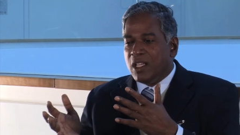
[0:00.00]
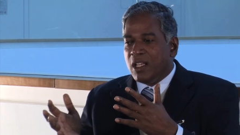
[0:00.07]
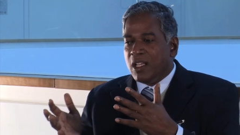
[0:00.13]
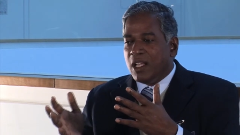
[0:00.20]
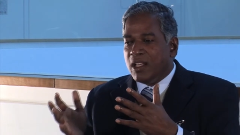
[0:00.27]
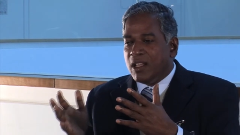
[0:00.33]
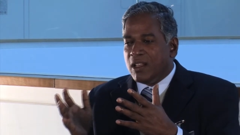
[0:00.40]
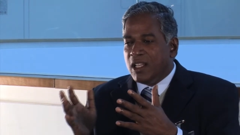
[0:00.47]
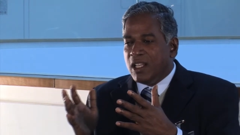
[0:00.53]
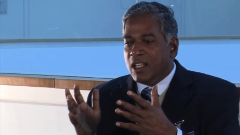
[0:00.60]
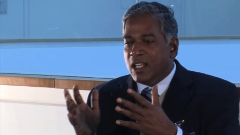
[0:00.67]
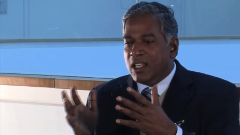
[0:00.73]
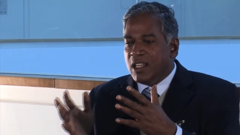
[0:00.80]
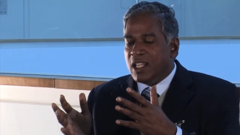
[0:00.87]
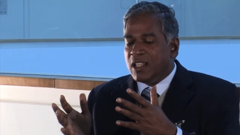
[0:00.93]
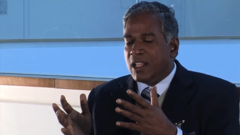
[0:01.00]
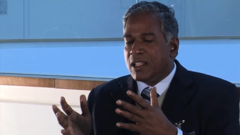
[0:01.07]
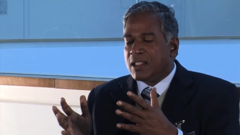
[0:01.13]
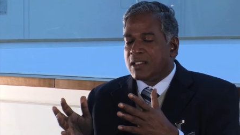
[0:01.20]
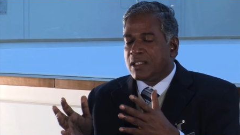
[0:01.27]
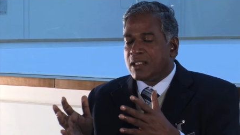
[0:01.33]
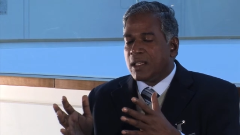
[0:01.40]
in, in India there
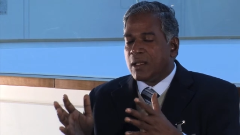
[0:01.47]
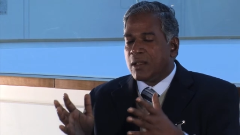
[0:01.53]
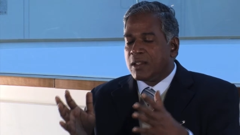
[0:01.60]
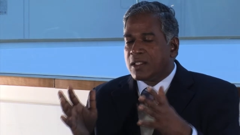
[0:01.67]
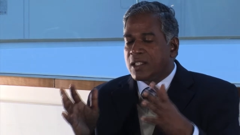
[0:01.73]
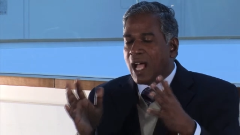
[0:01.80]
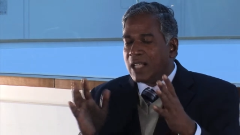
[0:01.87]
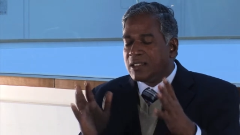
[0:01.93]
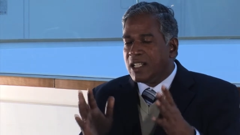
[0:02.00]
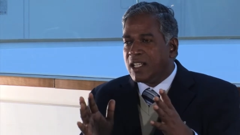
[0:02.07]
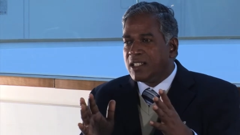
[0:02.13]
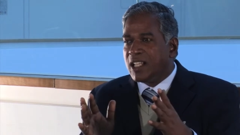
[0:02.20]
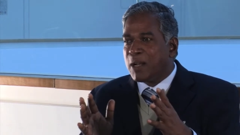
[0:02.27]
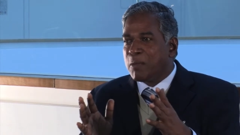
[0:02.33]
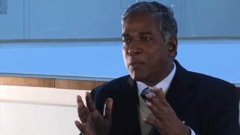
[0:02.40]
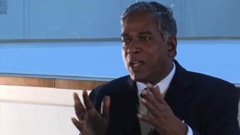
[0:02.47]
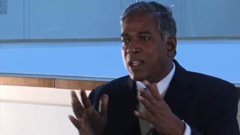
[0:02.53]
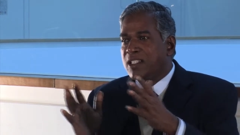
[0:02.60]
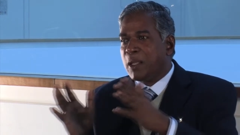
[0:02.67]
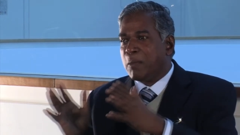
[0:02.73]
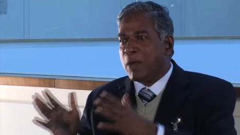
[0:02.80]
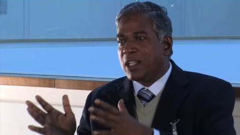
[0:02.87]
is uh, sadhana dharma and
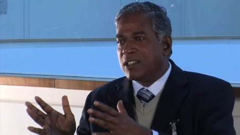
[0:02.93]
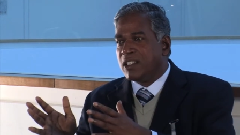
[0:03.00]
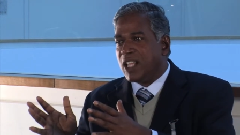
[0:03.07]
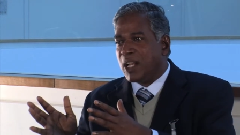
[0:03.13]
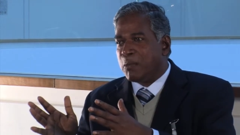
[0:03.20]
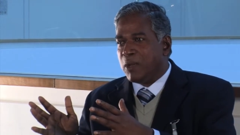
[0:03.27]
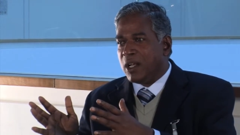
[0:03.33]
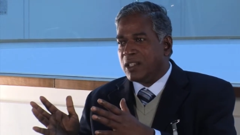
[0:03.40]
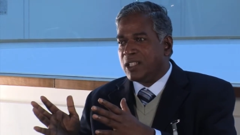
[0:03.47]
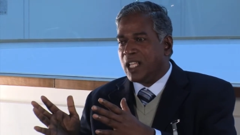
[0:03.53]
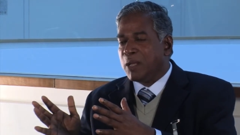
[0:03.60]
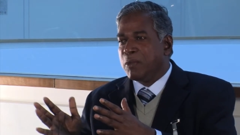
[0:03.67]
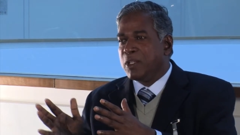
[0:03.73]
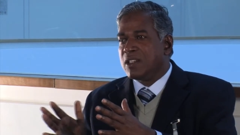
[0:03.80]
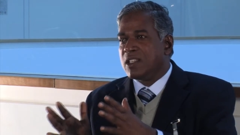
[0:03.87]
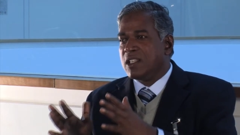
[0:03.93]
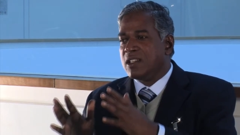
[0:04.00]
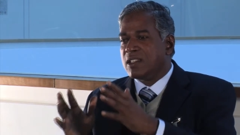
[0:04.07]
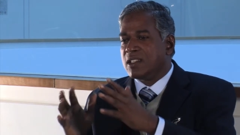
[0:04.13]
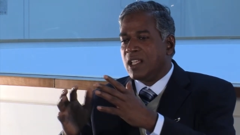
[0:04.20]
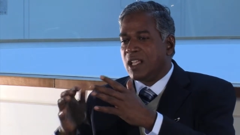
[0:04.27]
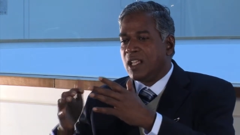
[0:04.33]
Samaj dharma. That means it
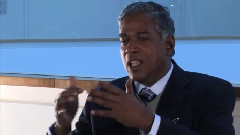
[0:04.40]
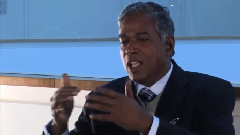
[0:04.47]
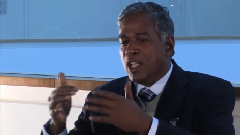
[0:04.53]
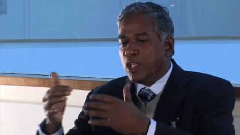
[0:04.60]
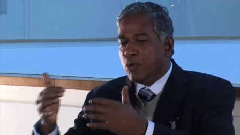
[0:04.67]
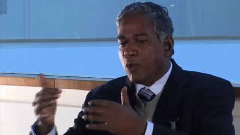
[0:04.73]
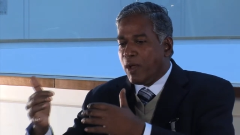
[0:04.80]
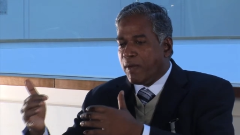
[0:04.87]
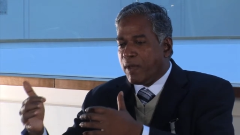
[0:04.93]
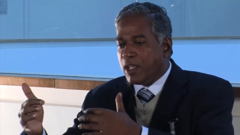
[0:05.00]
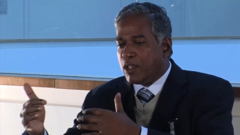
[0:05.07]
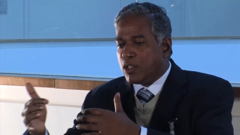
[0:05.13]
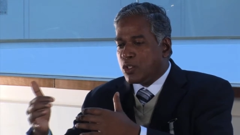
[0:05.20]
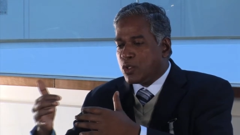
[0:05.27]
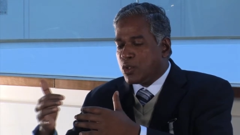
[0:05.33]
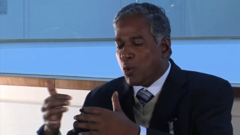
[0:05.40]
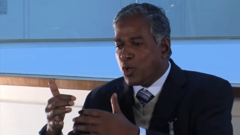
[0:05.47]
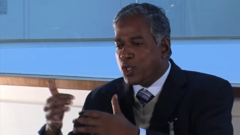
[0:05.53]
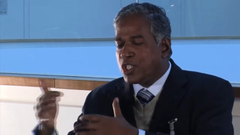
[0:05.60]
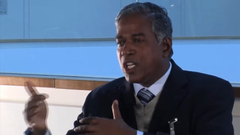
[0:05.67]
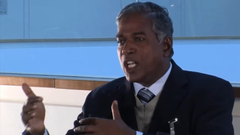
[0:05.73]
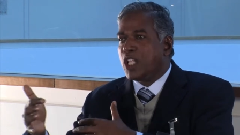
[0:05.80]
is a, you have a,
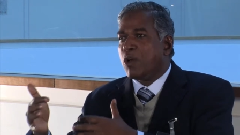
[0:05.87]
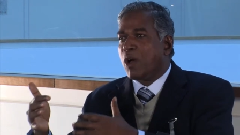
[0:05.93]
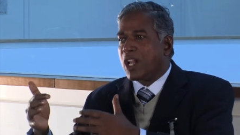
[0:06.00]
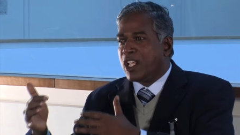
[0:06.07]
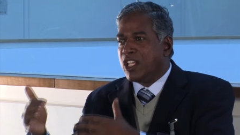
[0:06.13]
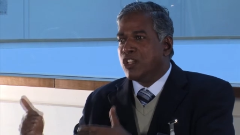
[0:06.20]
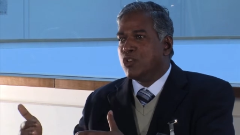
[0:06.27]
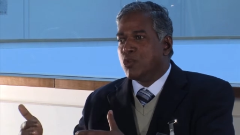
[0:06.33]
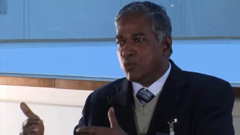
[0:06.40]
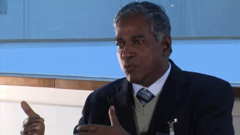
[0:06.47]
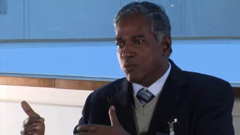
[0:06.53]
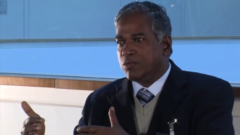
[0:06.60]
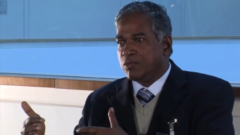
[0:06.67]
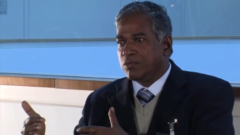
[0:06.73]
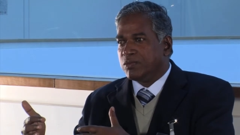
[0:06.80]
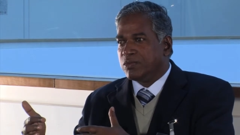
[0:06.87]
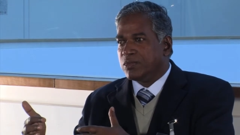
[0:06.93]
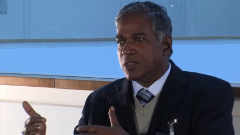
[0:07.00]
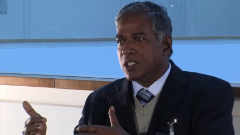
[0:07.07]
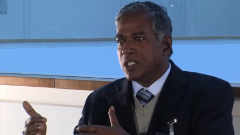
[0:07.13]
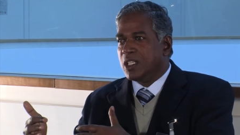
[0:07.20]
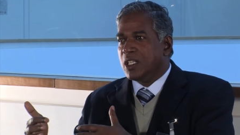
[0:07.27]
socially you are a Hindu,
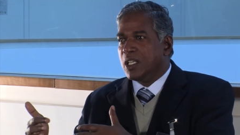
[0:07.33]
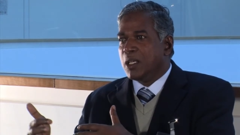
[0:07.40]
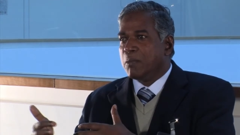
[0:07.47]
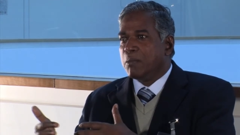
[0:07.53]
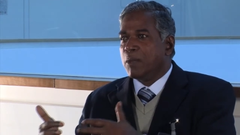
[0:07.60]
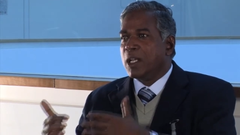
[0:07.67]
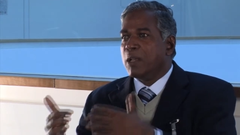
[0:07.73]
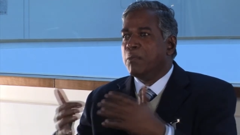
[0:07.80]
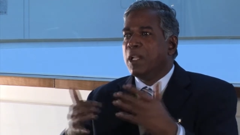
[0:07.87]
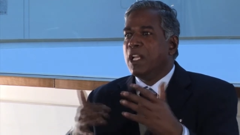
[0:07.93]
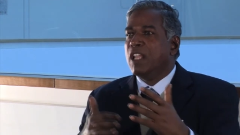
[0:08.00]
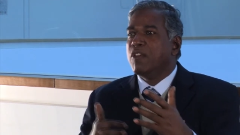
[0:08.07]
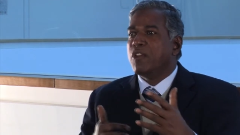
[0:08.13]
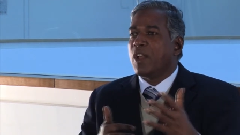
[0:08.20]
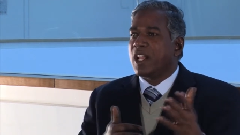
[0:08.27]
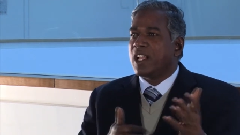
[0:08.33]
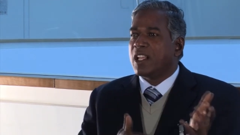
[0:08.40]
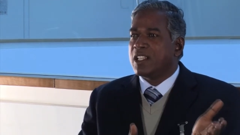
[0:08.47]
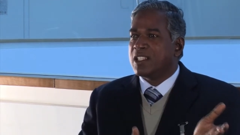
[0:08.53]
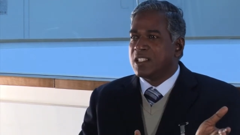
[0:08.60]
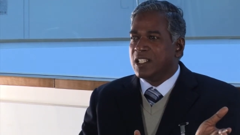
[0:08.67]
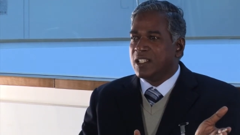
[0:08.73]
but in belief you are a
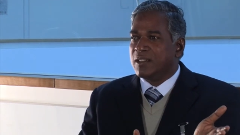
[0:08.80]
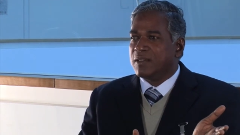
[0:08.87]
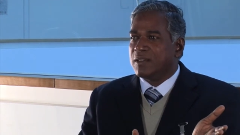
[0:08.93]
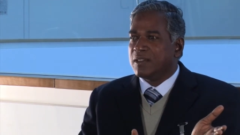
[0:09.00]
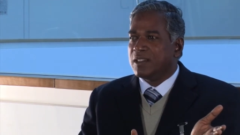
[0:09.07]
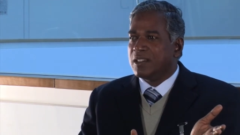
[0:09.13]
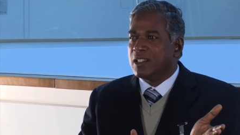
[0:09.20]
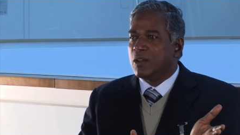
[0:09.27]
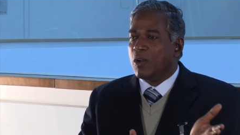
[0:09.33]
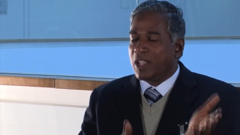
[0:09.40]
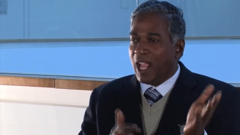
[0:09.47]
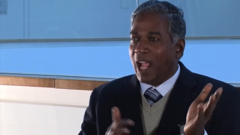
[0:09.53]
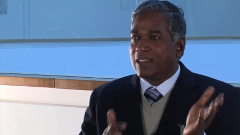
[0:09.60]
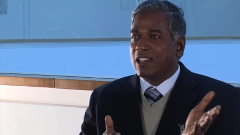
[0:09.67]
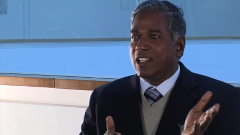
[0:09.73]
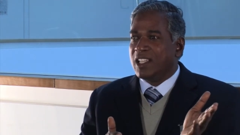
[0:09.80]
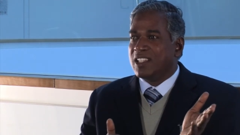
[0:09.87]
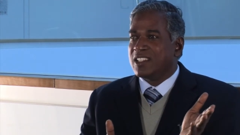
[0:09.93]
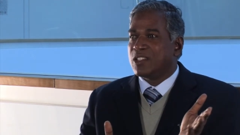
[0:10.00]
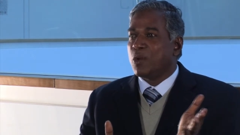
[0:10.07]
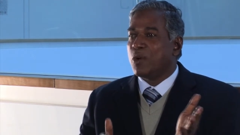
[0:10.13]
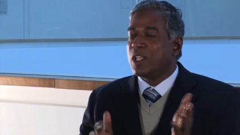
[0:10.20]
Christian or Catholic.
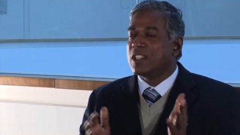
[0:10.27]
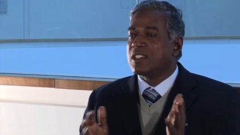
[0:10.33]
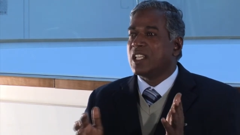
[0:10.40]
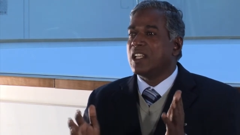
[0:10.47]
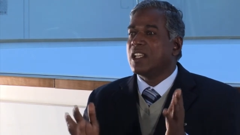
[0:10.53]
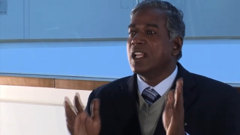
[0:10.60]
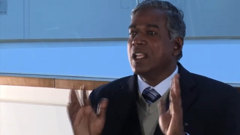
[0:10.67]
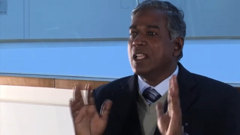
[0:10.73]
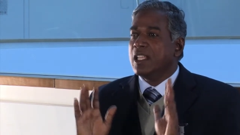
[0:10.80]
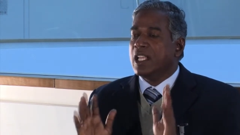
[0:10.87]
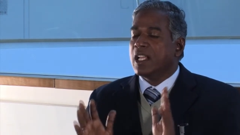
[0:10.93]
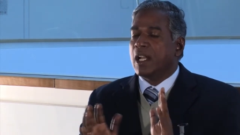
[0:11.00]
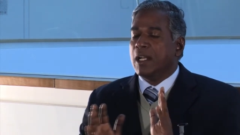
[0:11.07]
So he said, he,